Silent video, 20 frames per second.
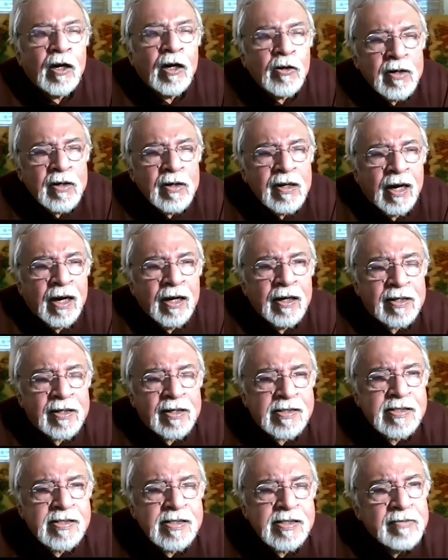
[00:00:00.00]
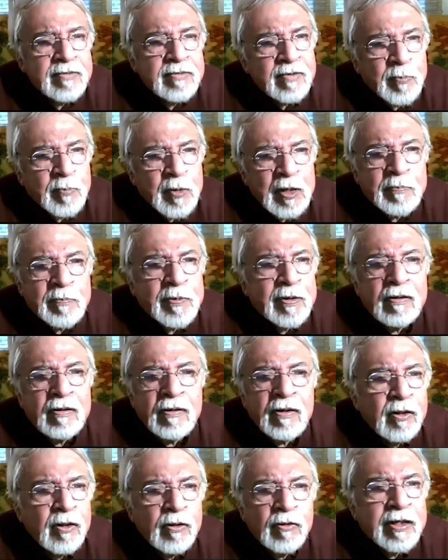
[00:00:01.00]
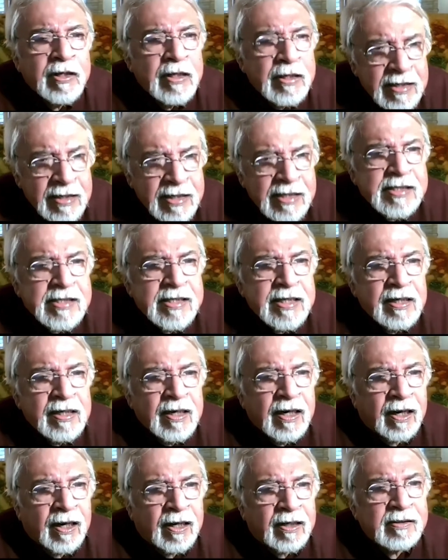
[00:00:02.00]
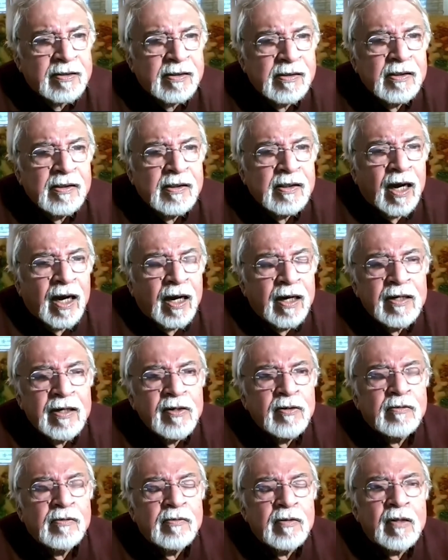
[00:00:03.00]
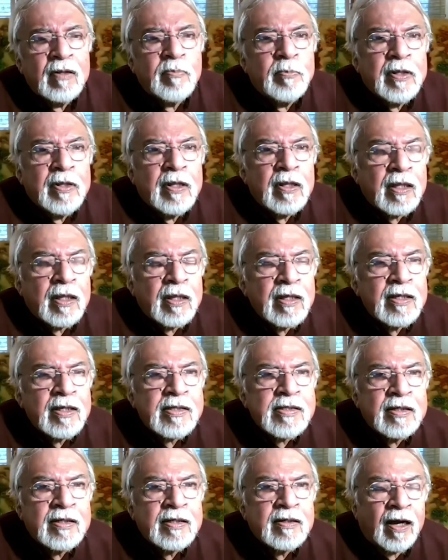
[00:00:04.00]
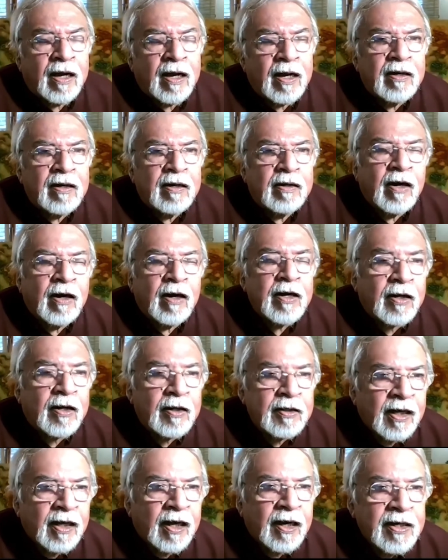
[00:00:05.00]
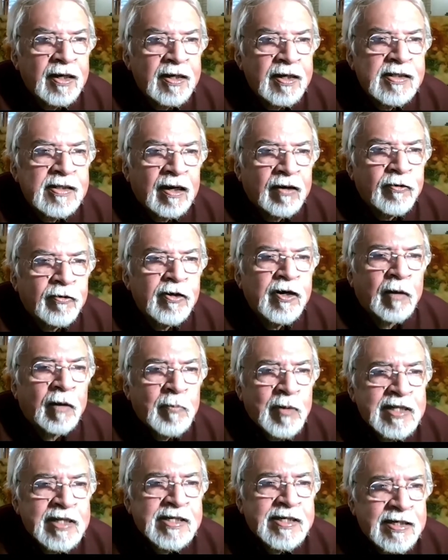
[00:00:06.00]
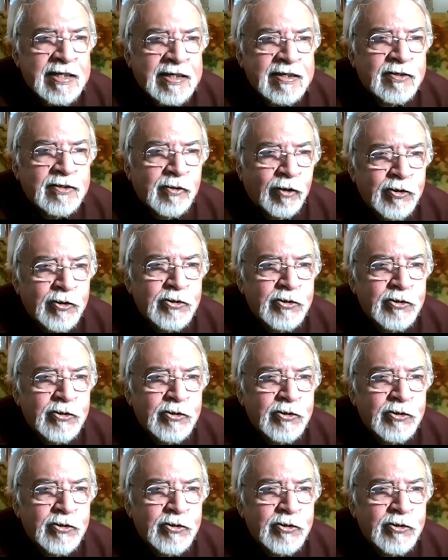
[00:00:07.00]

only artists, even people who are interested in art. And yes. You know, the thing is that not all the artists are good administrators also.